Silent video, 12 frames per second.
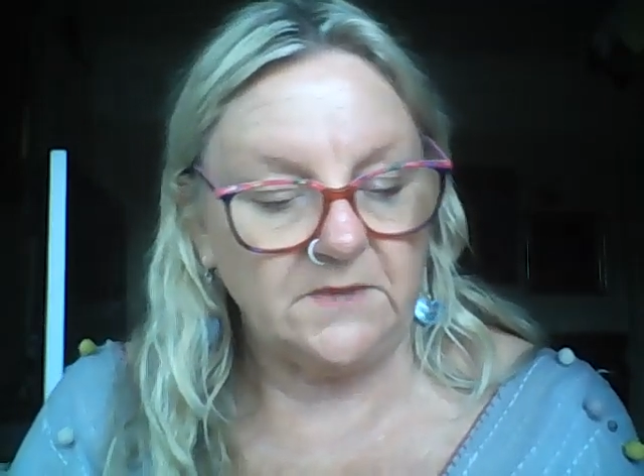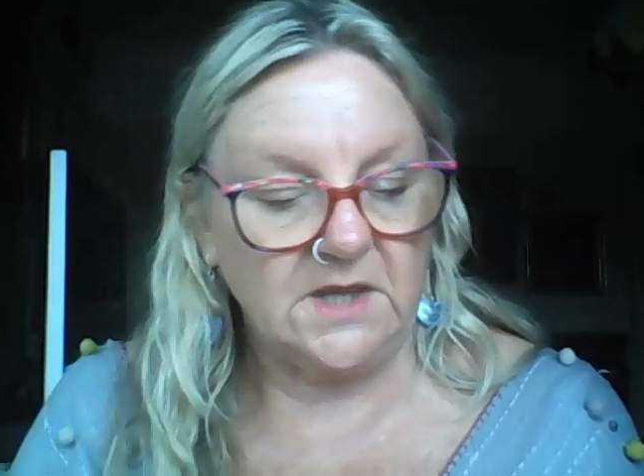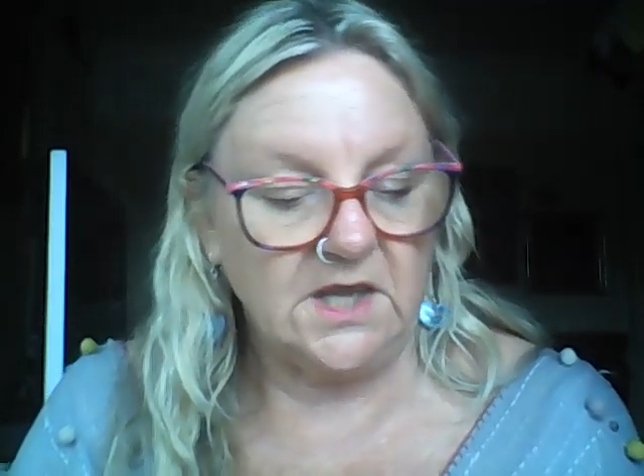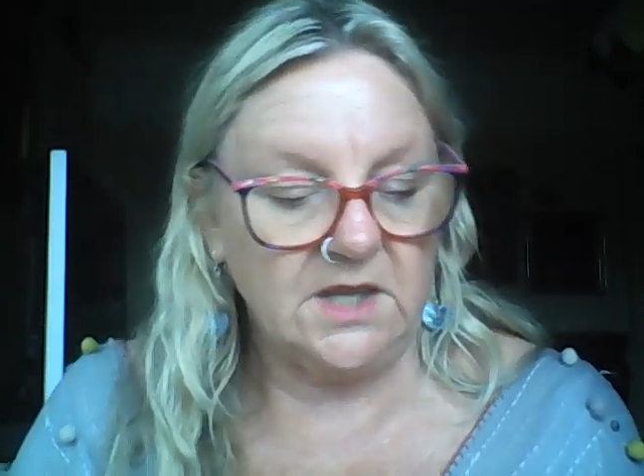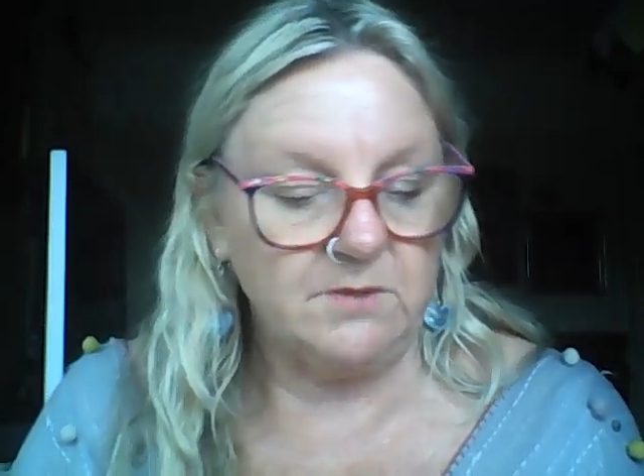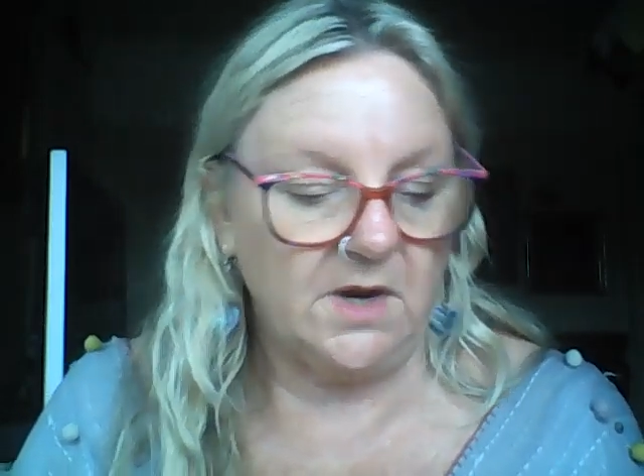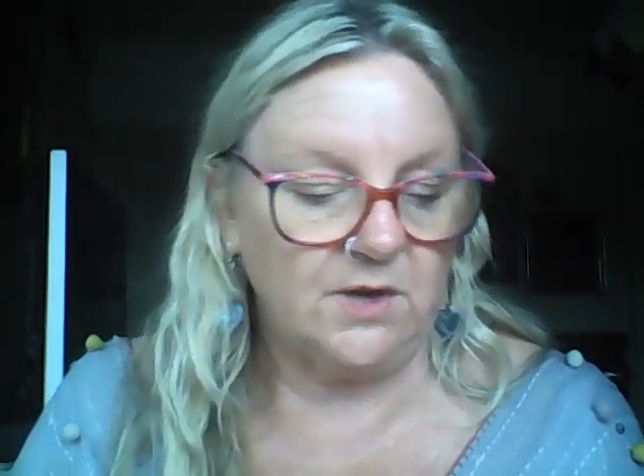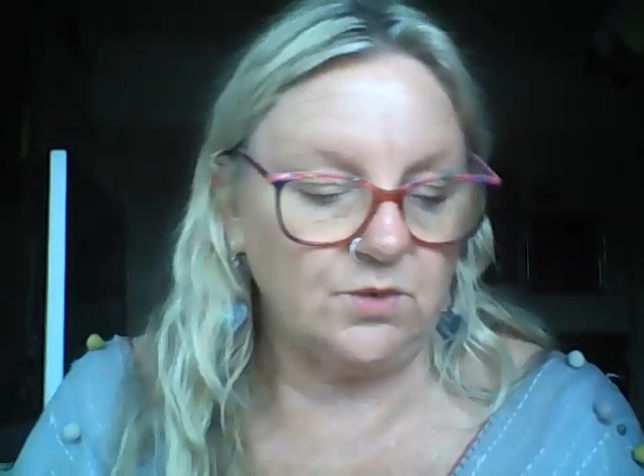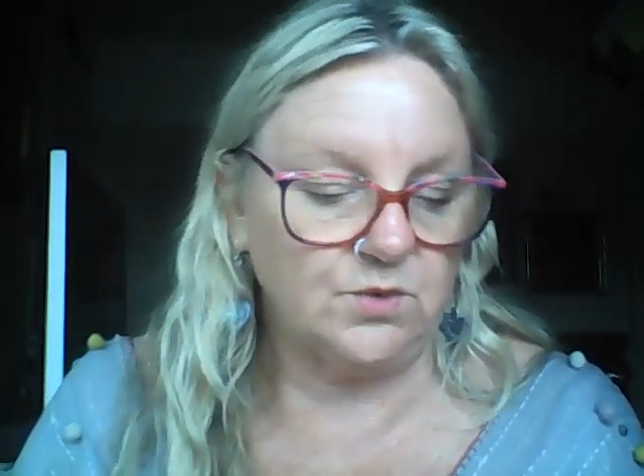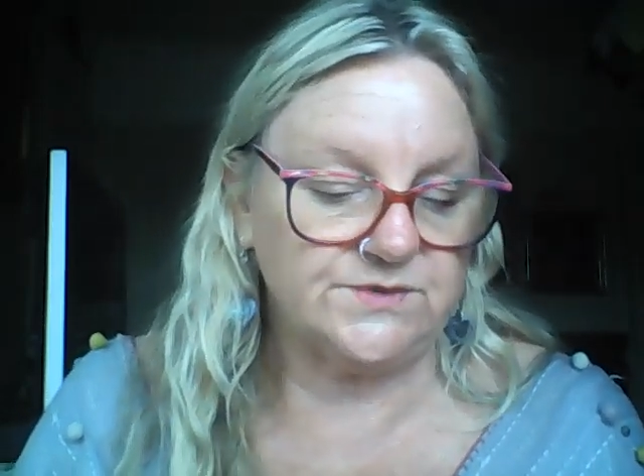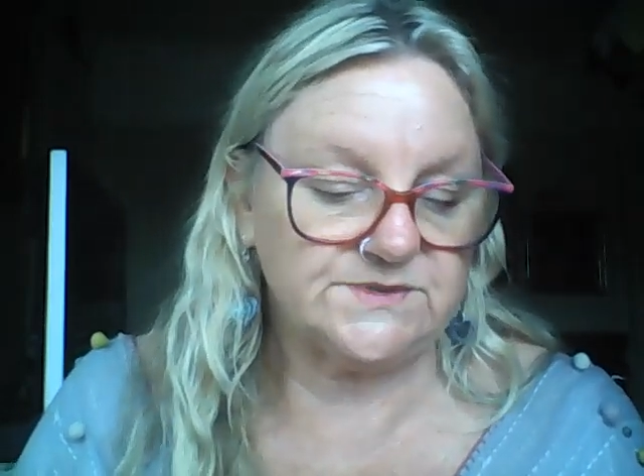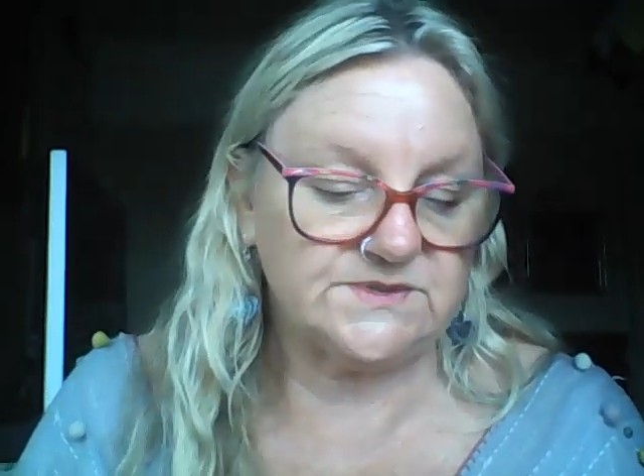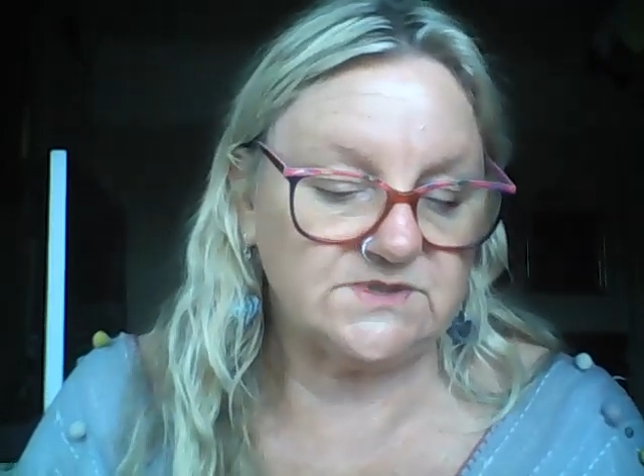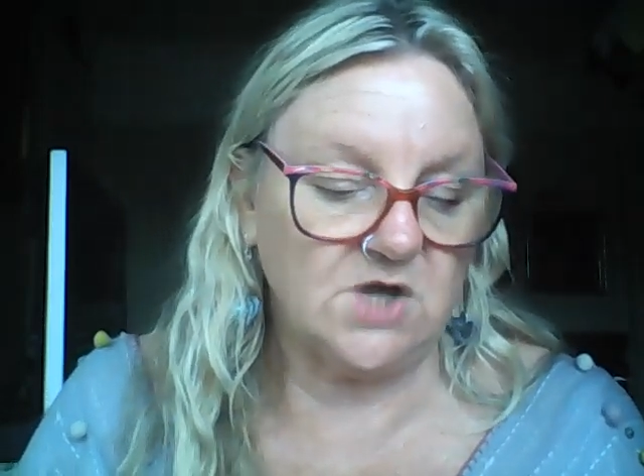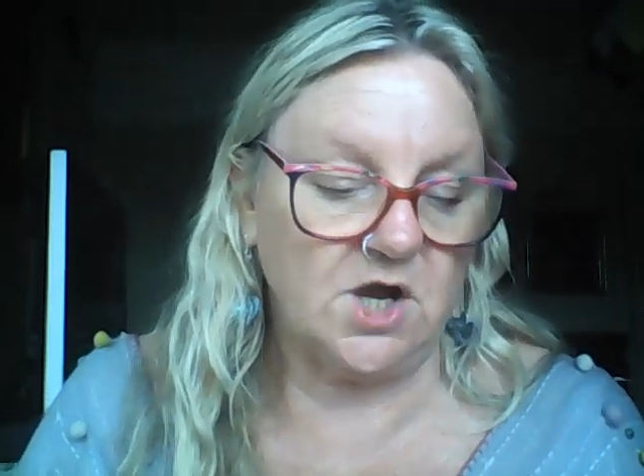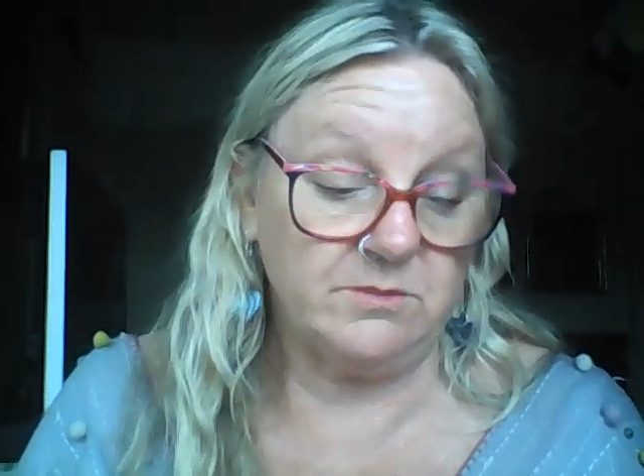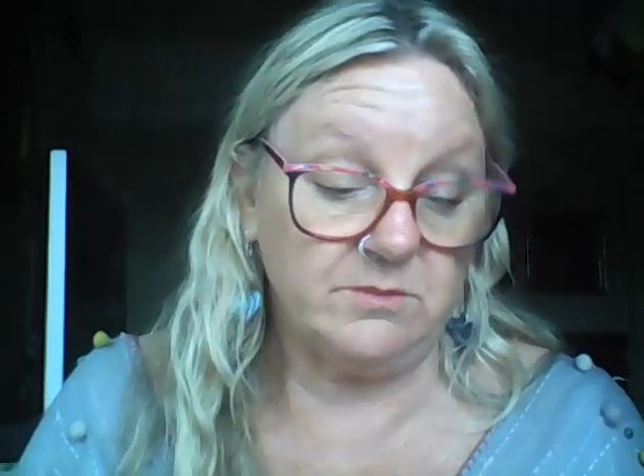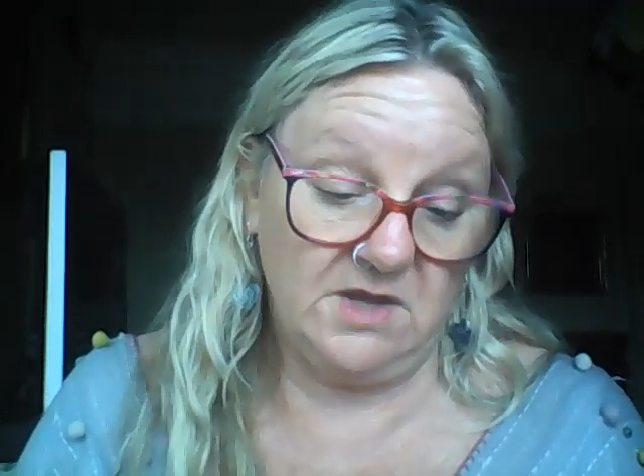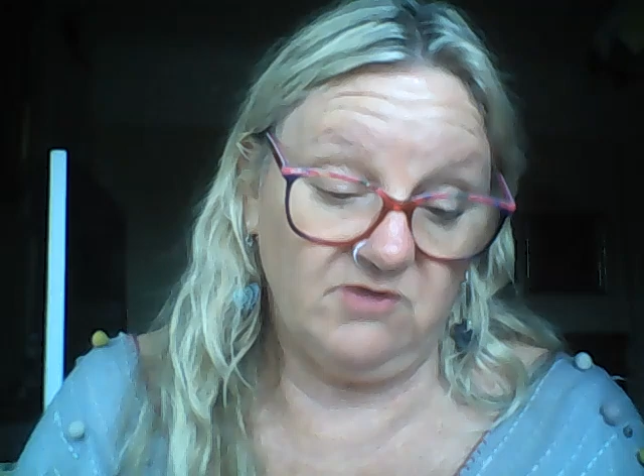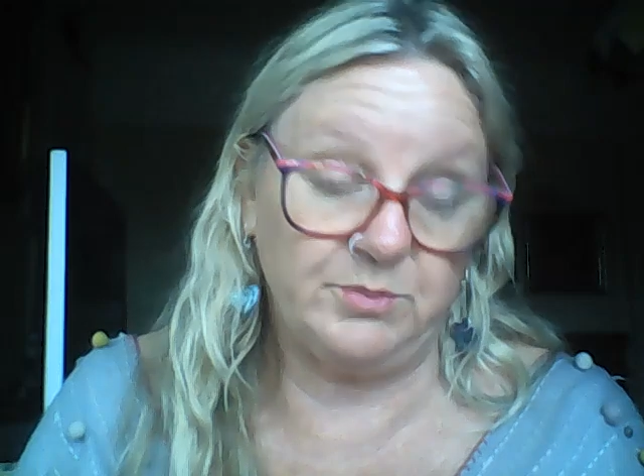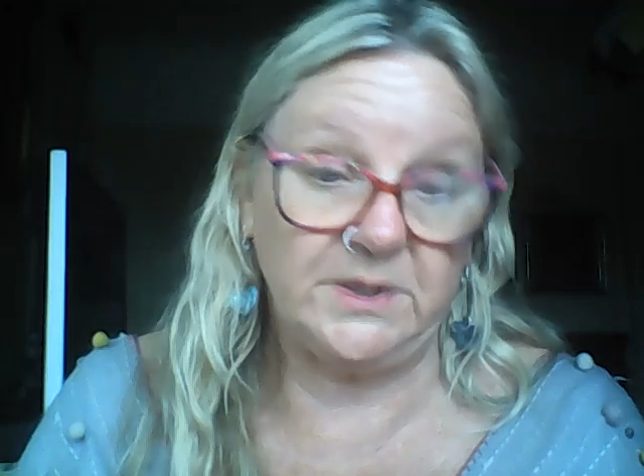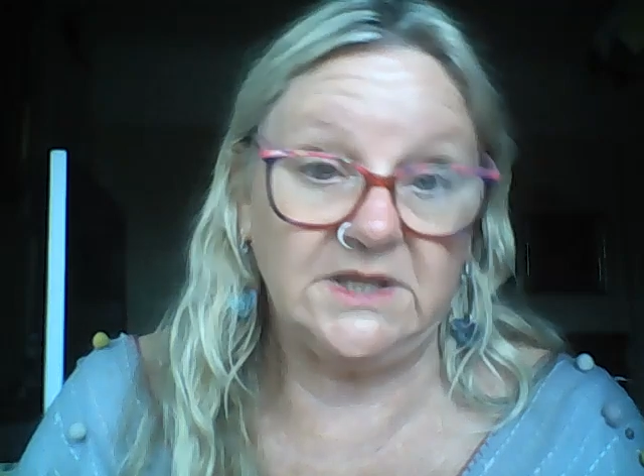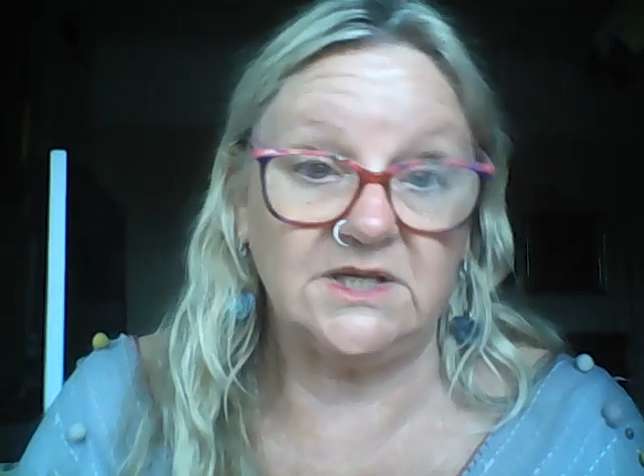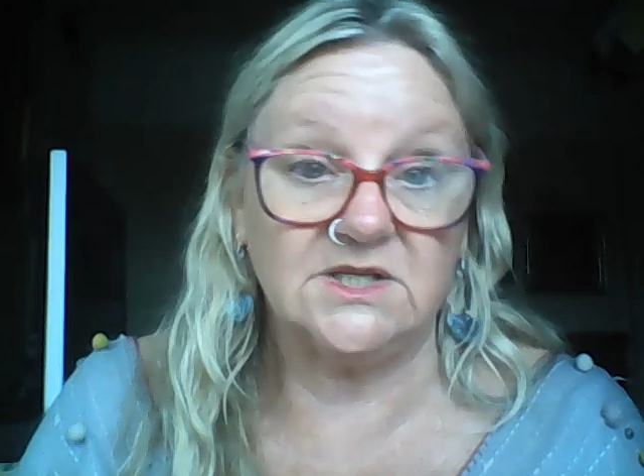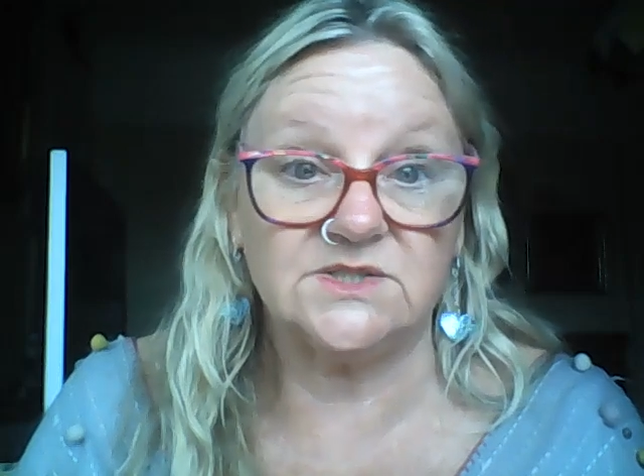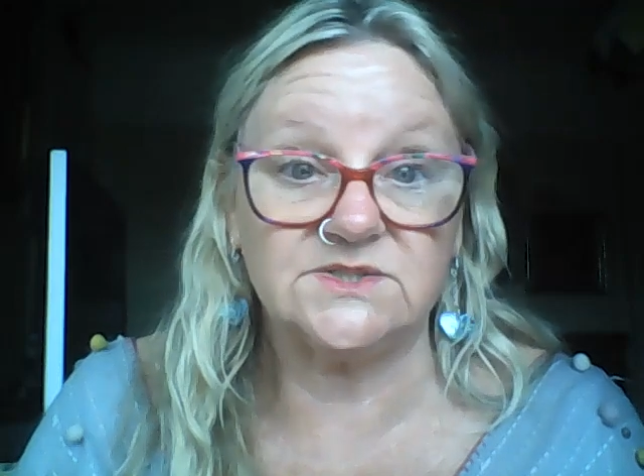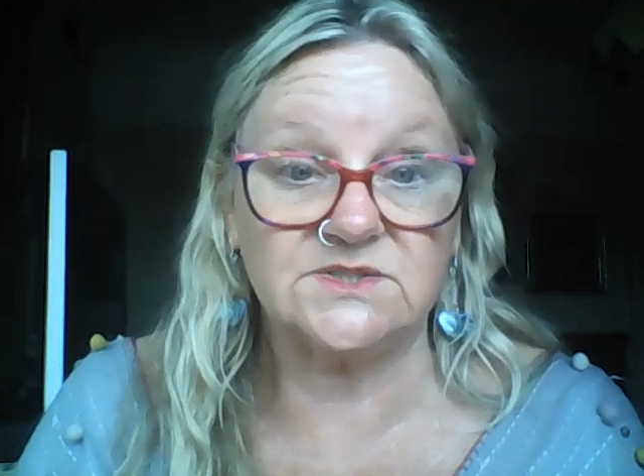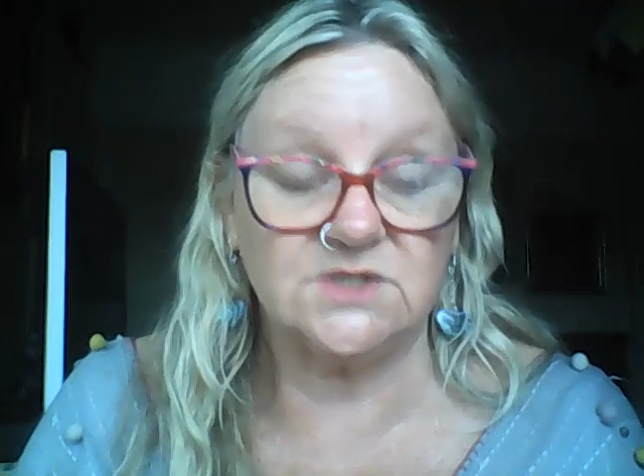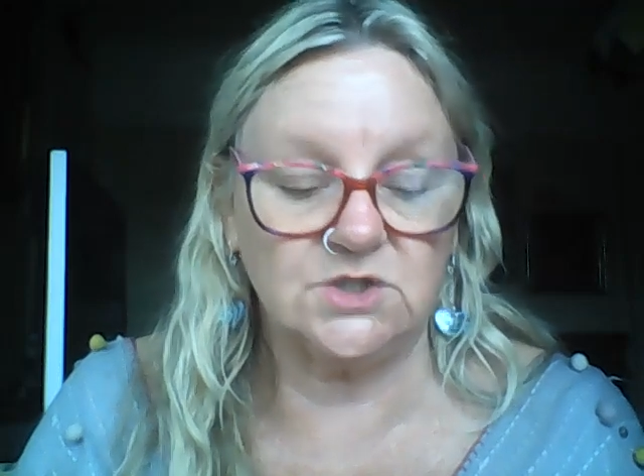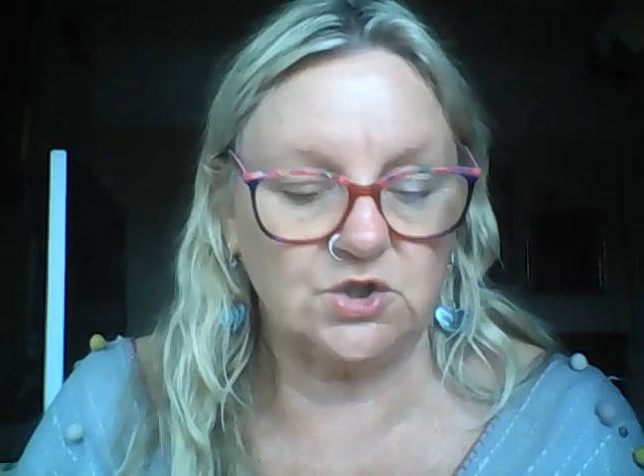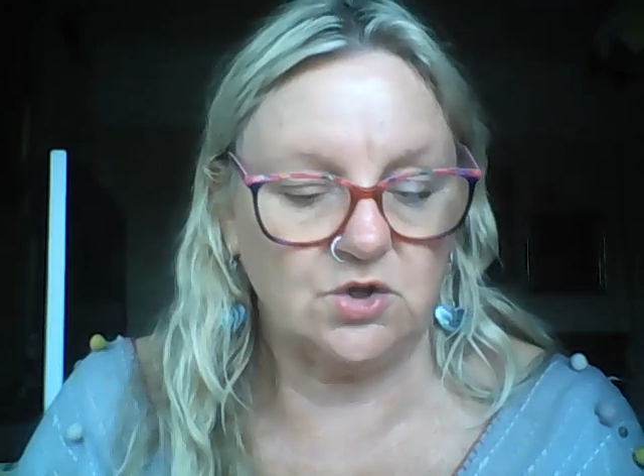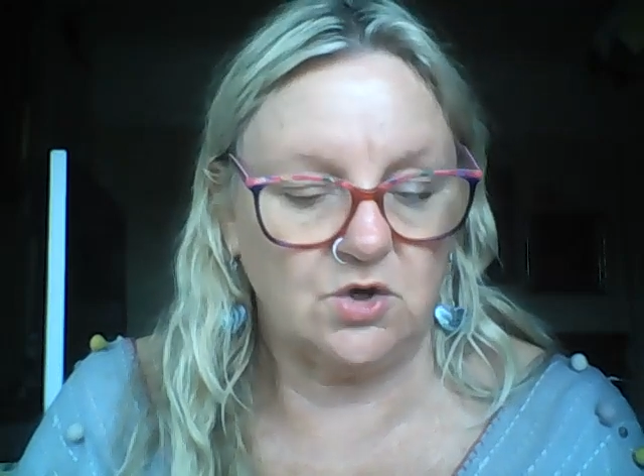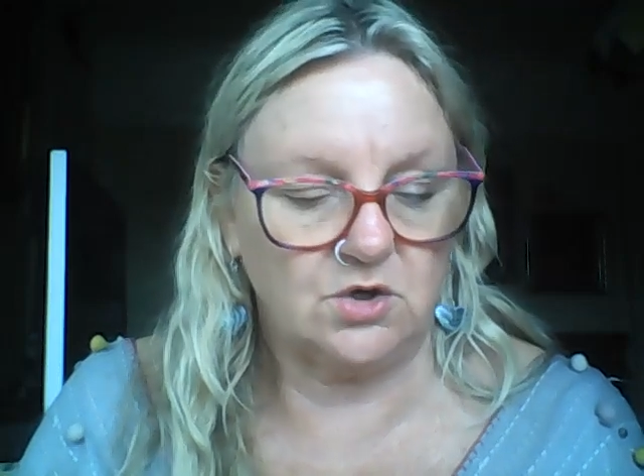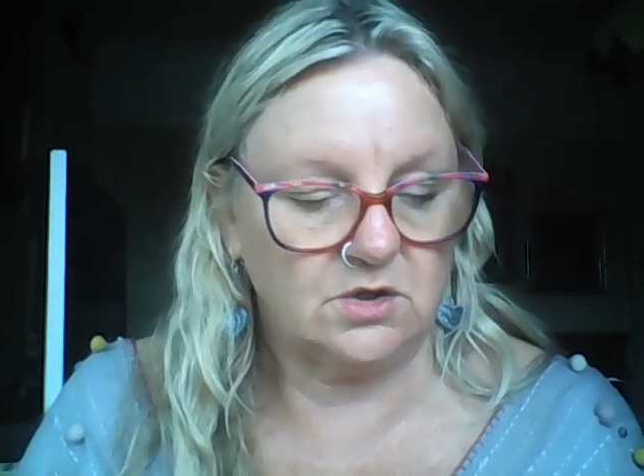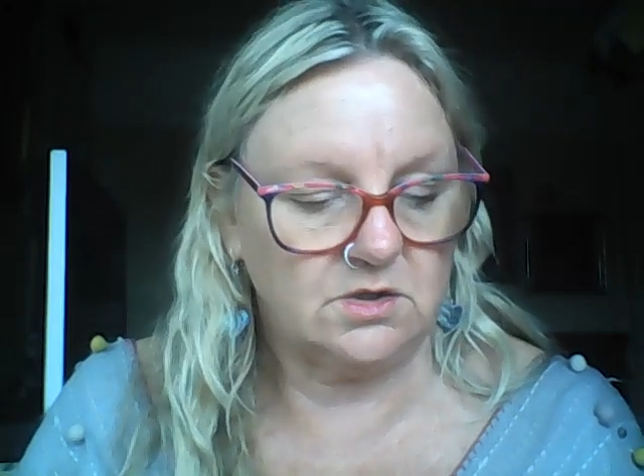He might all this time have been in the synagogue.